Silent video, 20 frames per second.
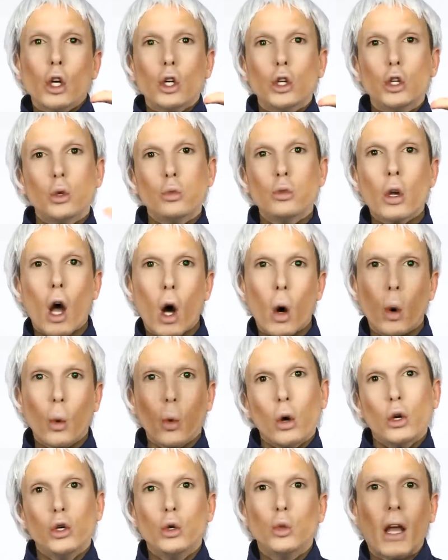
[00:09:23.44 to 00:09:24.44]
you
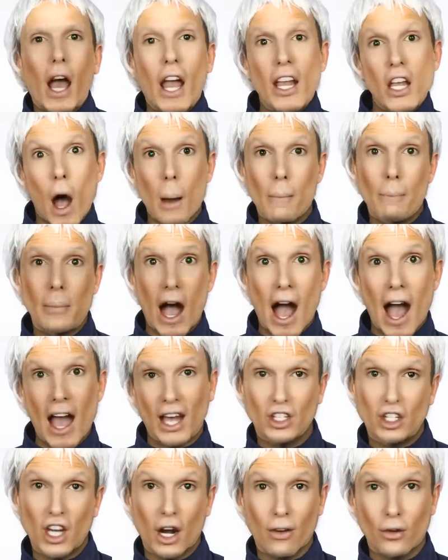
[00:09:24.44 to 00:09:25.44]
know you cannot
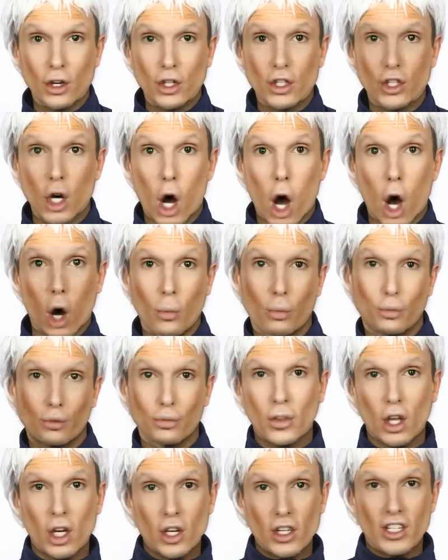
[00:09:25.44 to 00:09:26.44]
buy Jeffree Star.
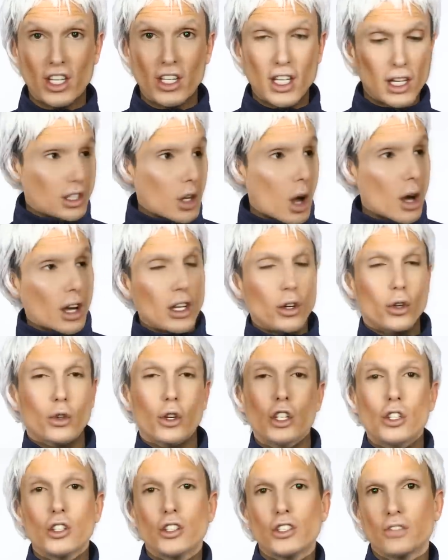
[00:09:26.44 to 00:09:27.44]
You see these doggy
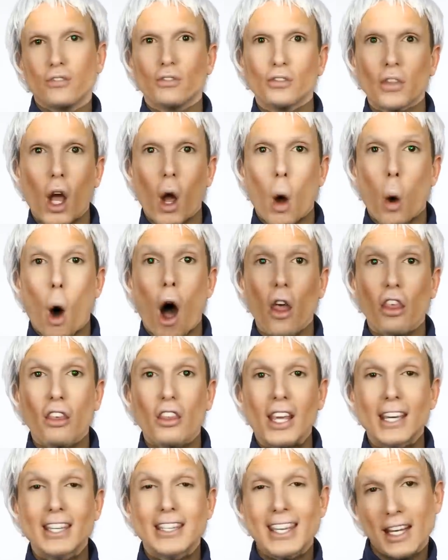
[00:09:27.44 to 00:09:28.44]
treats?
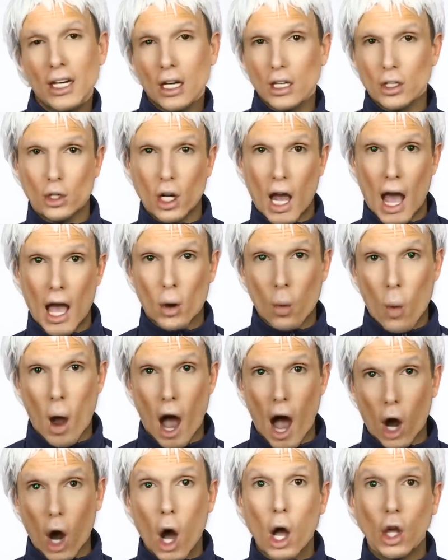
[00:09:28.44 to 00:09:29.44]
Authentic
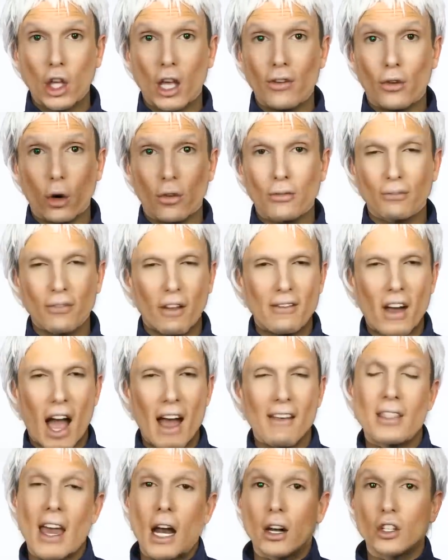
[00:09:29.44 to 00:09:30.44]
jaguar liver,
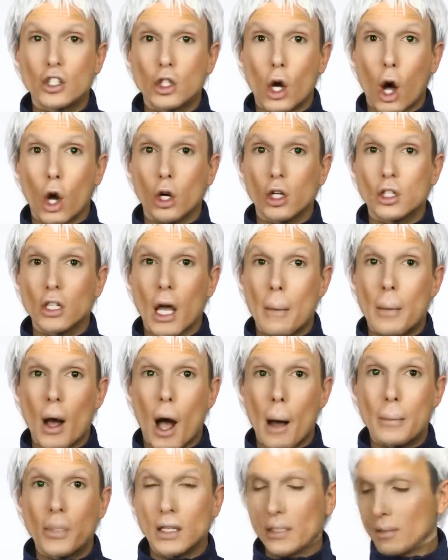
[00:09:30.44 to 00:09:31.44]
$5,000 a
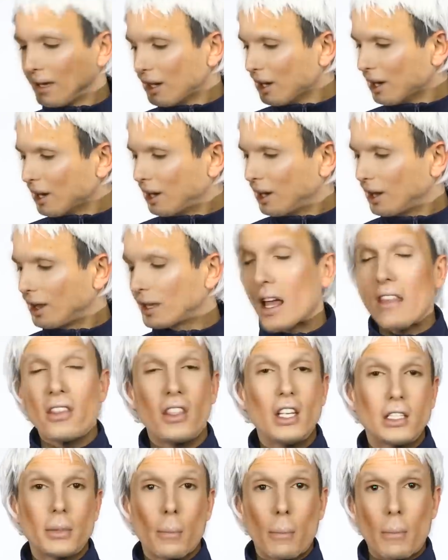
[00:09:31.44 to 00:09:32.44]
pop.
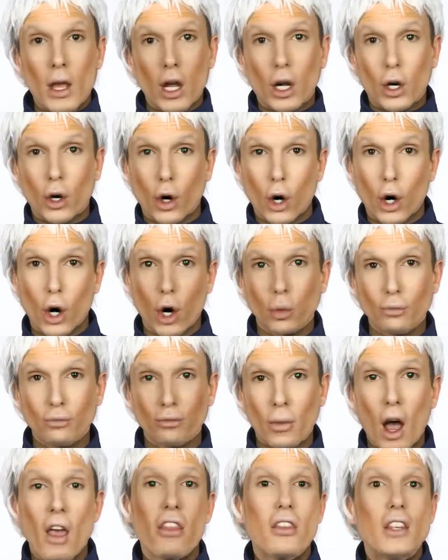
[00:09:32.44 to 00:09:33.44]
This Bic
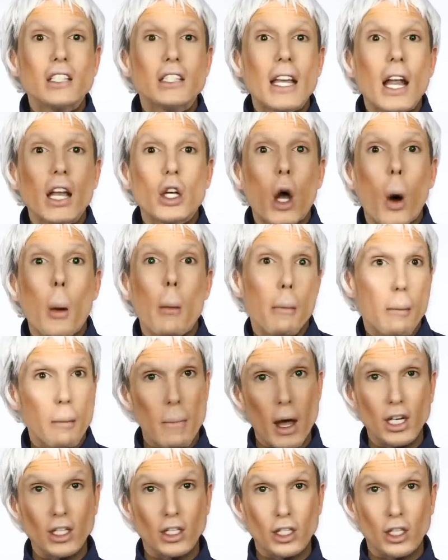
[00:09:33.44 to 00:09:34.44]
girl, this ain't no
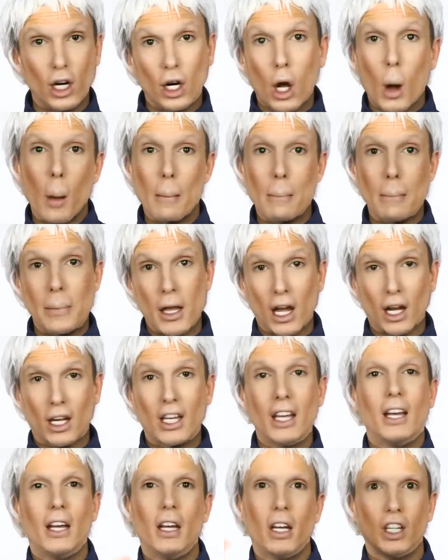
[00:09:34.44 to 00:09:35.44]
basic
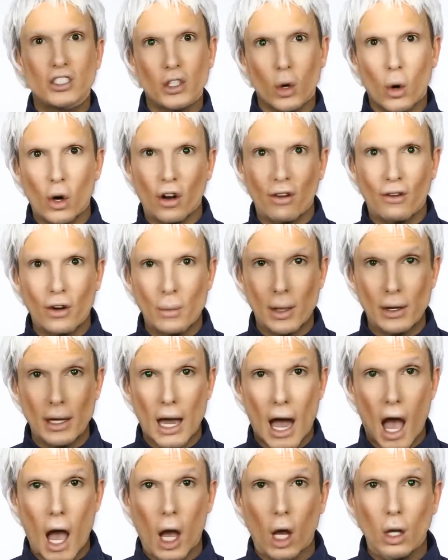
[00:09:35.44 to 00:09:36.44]
Bic. It's oil from the
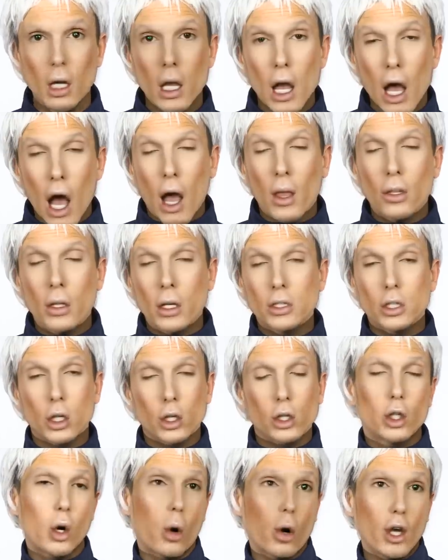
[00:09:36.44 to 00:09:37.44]
Nile. And
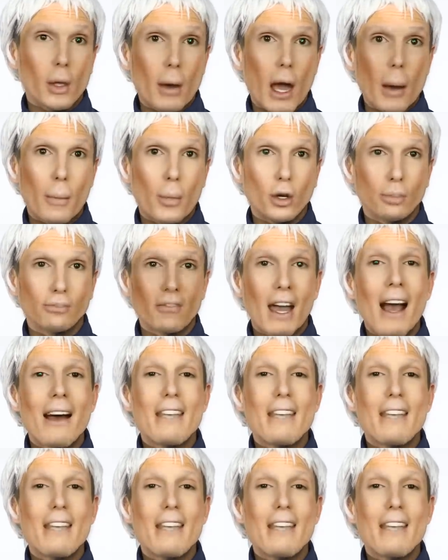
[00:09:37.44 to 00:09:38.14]
this toilet paper,